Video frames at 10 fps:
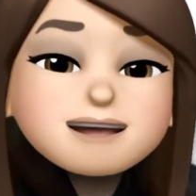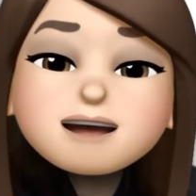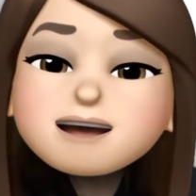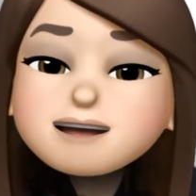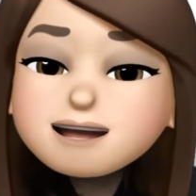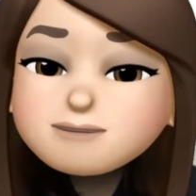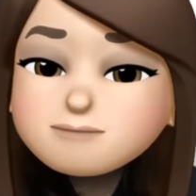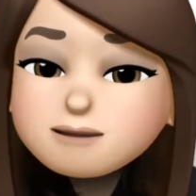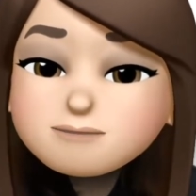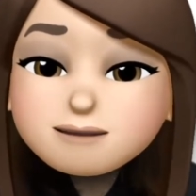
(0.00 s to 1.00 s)
it can be
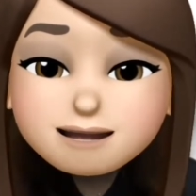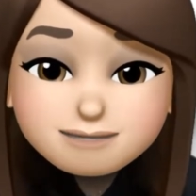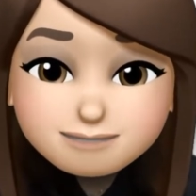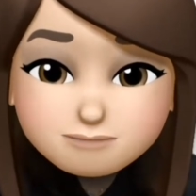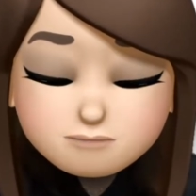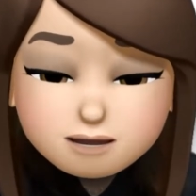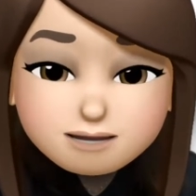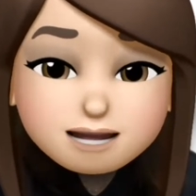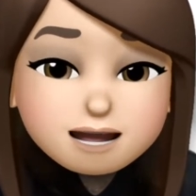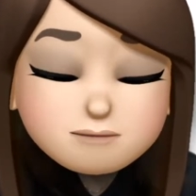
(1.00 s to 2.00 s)
a negative one,
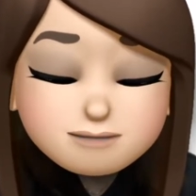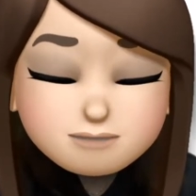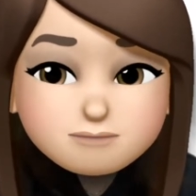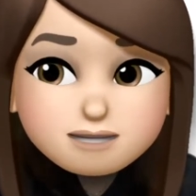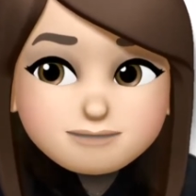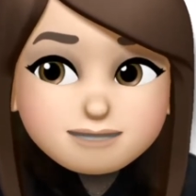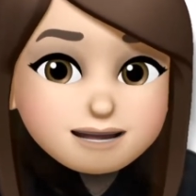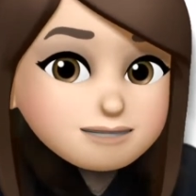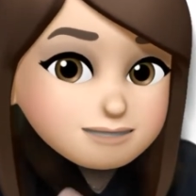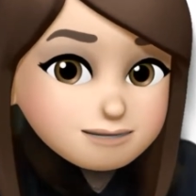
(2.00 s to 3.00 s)
which means they
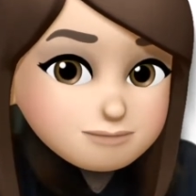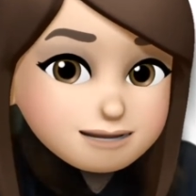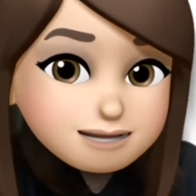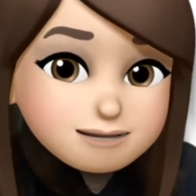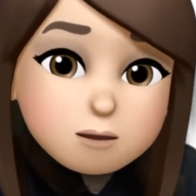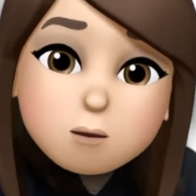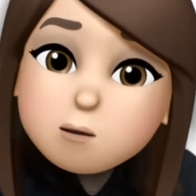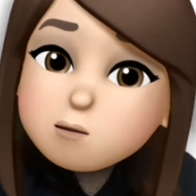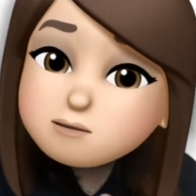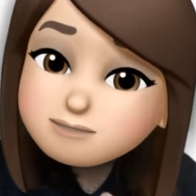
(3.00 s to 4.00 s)
can agree
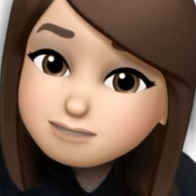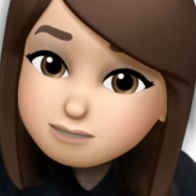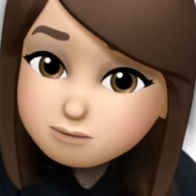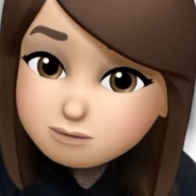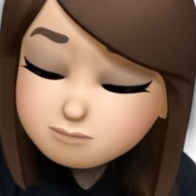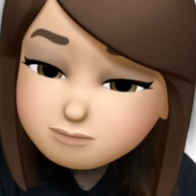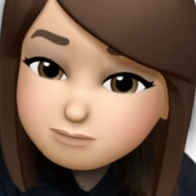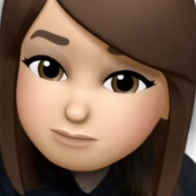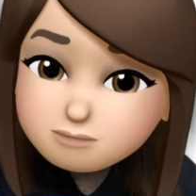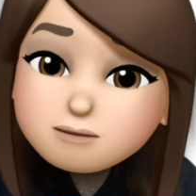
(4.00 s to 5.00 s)
or disagree with
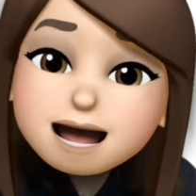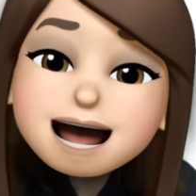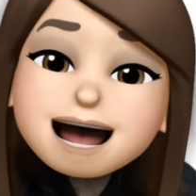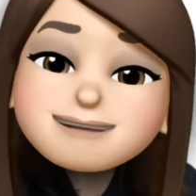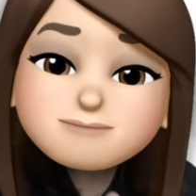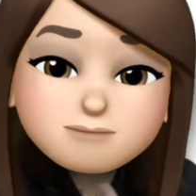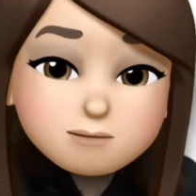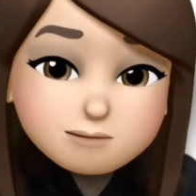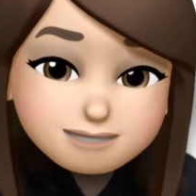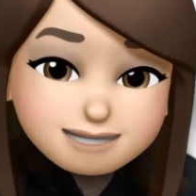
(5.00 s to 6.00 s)
you, and of
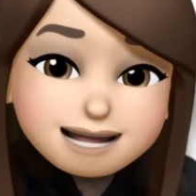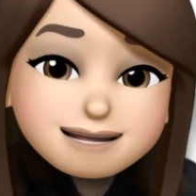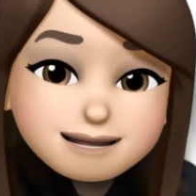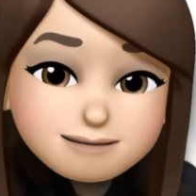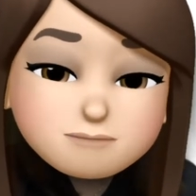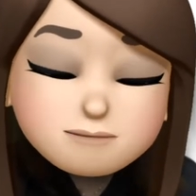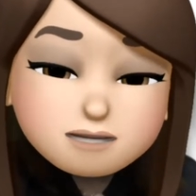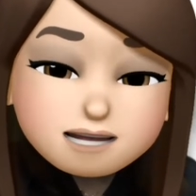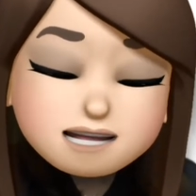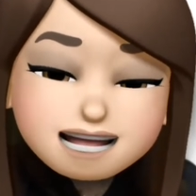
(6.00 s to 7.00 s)
course they
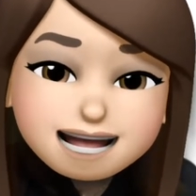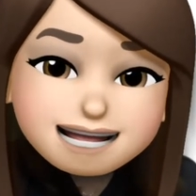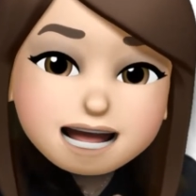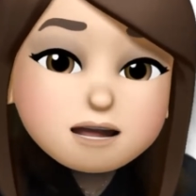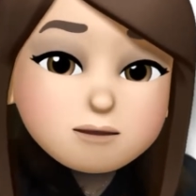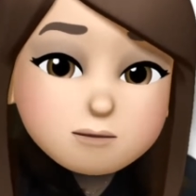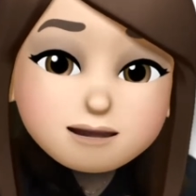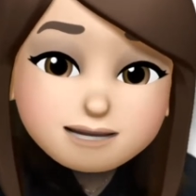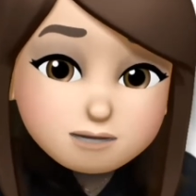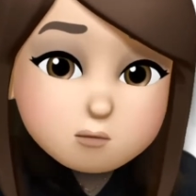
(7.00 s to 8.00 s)
must state the
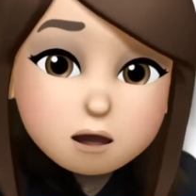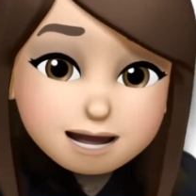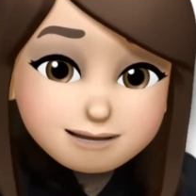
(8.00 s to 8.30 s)
reasons why.